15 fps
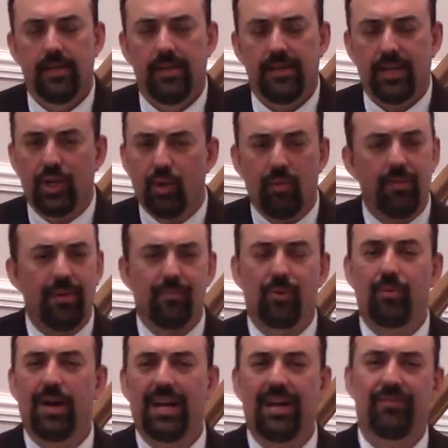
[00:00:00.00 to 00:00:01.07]
Now you remember
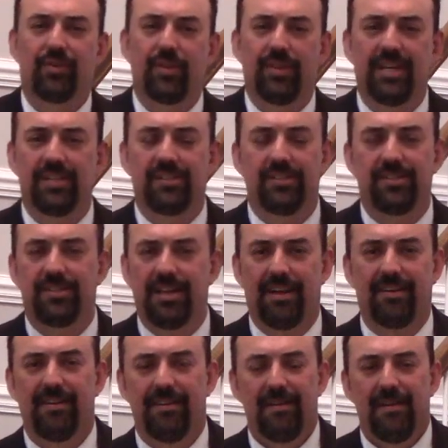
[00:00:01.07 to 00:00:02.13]
right after this is
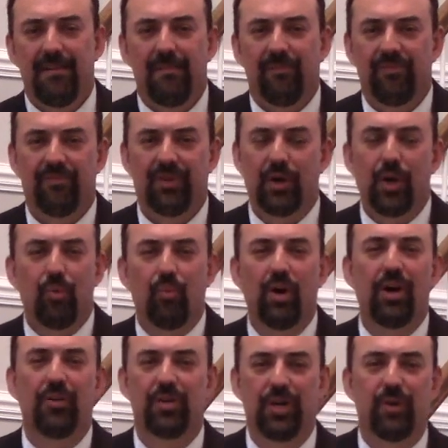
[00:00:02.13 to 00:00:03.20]
that very
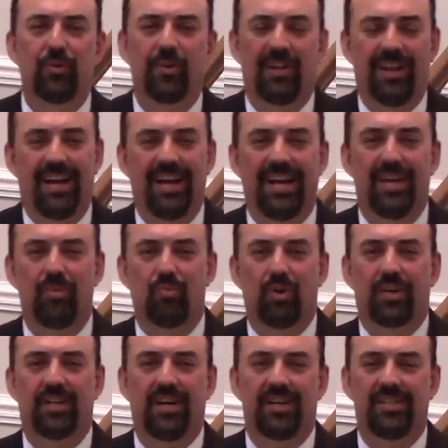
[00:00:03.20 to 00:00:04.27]
well-known line
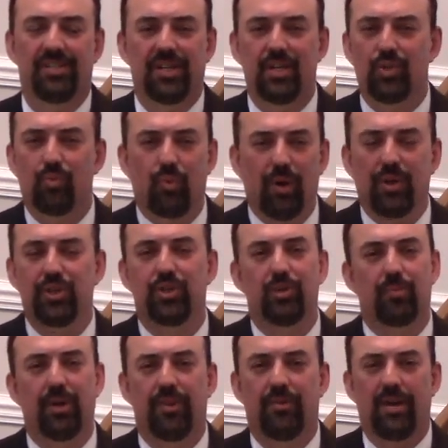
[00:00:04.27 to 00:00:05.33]
where God says, Where is
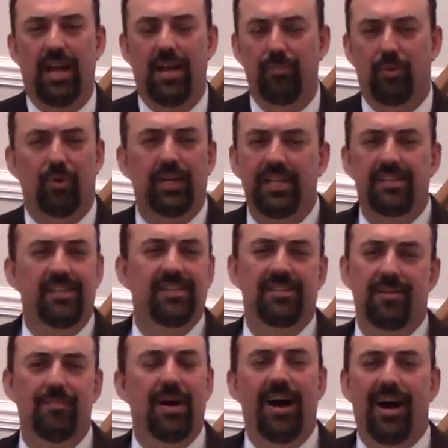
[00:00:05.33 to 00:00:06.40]
your brother Abel? And he says,
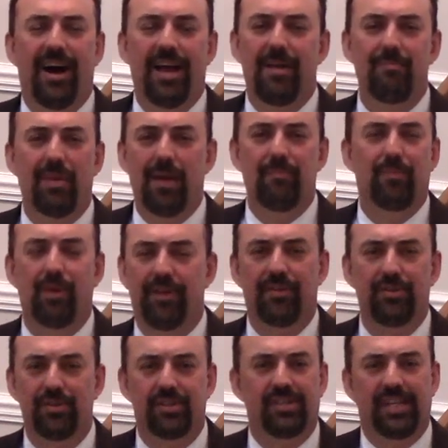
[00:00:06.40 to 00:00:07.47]
Am I my
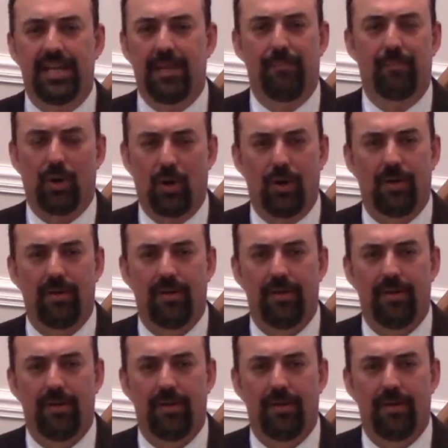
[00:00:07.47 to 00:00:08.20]
brother's keeper?